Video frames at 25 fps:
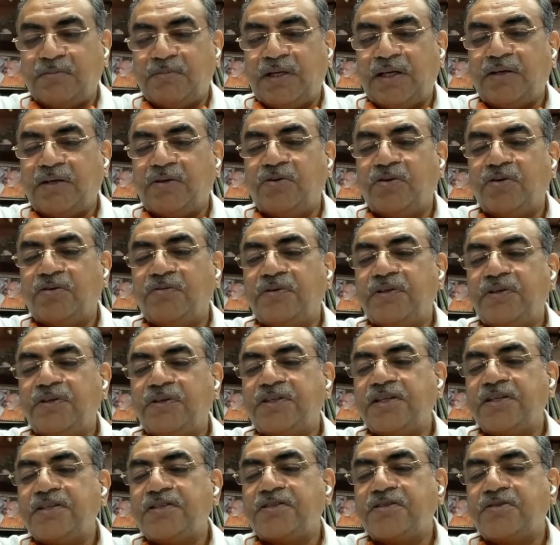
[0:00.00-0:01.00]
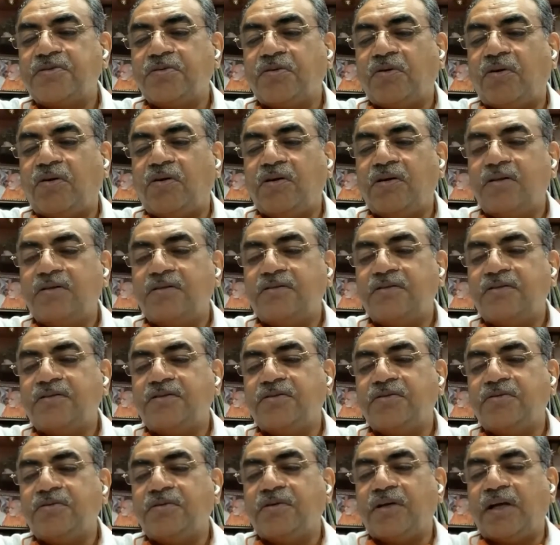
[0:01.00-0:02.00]
my good wishes to all
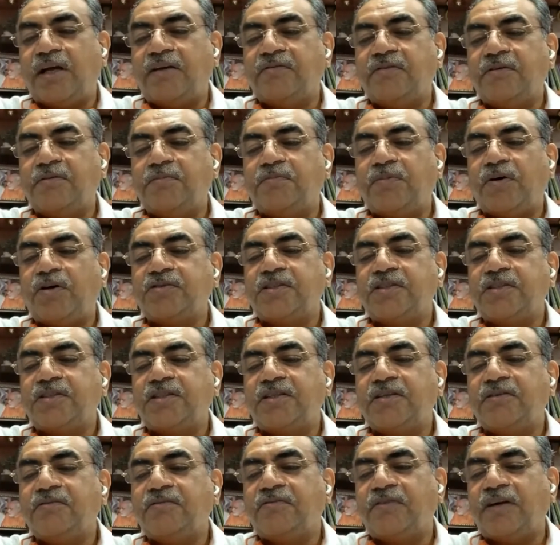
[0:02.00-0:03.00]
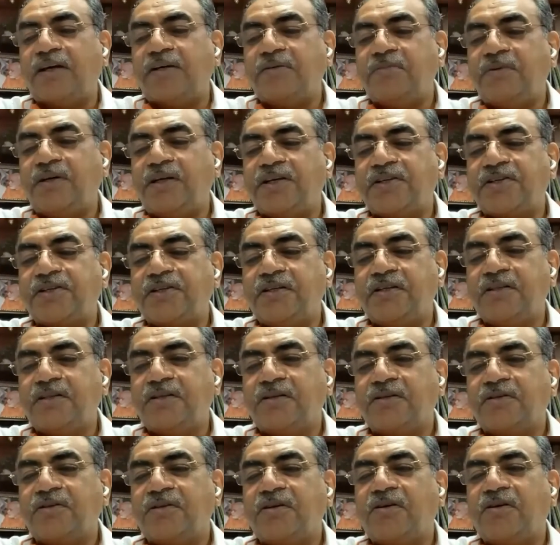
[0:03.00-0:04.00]
to have a positive
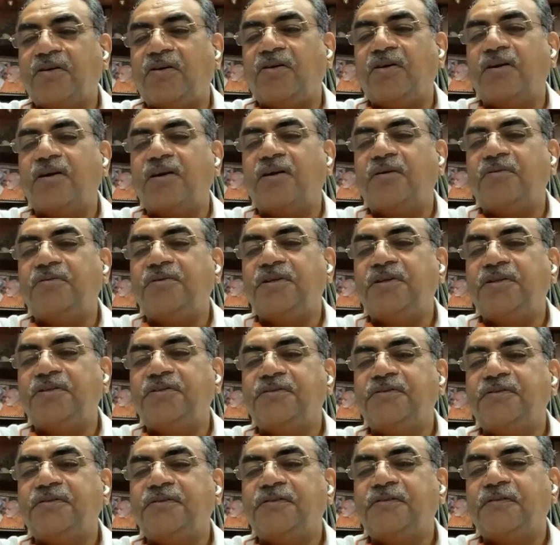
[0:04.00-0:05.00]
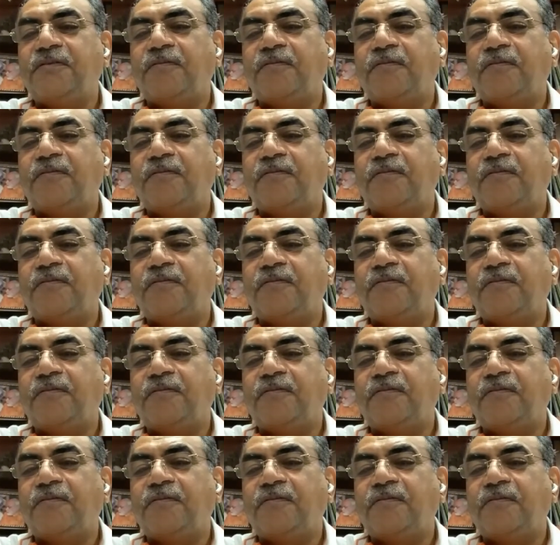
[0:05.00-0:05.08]
vibration all around you.